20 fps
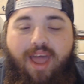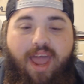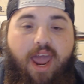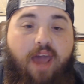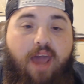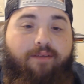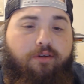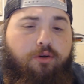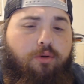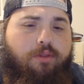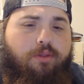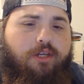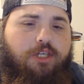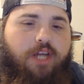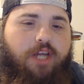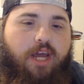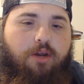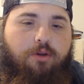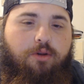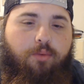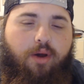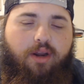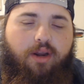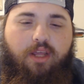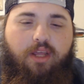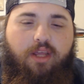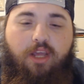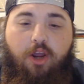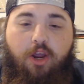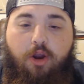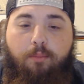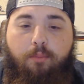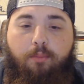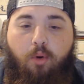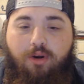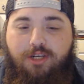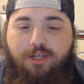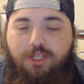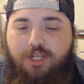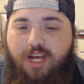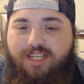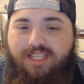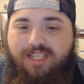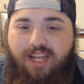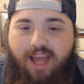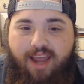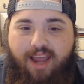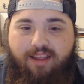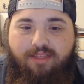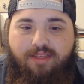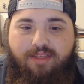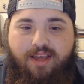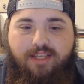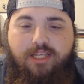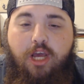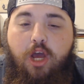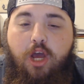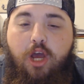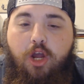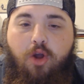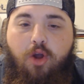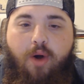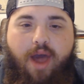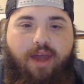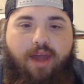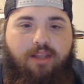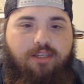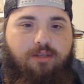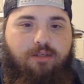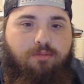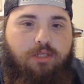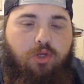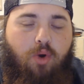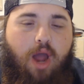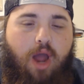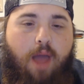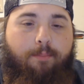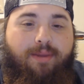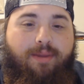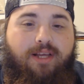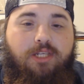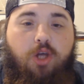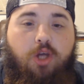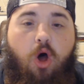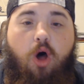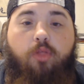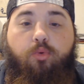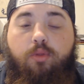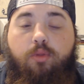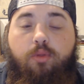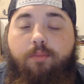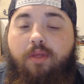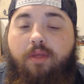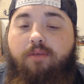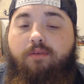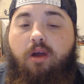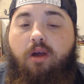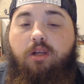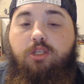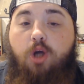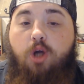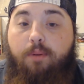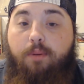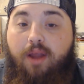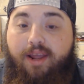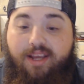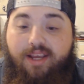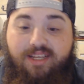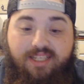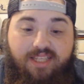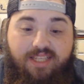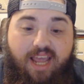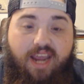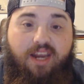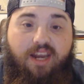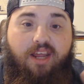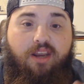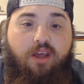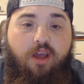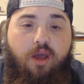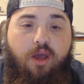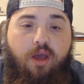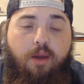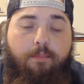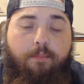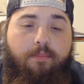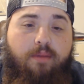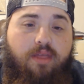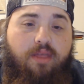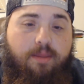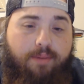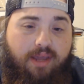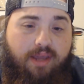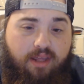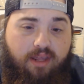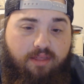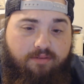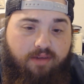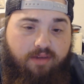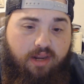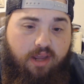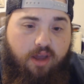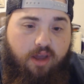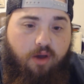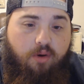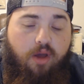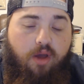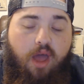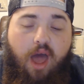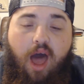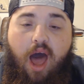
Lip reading: And if you're new to the channel and you want to hear more just like this, go ahead and subscribe, because all through the month of October, like I stated in the beginning of the video,